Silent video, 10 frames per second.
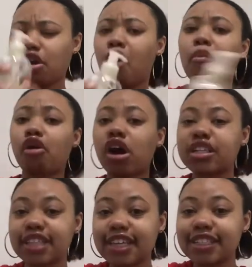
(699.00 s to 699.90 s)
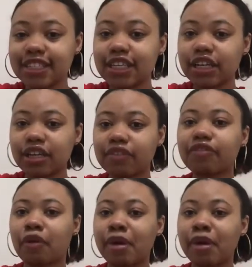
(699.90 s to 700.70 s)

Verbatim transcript: processed it from an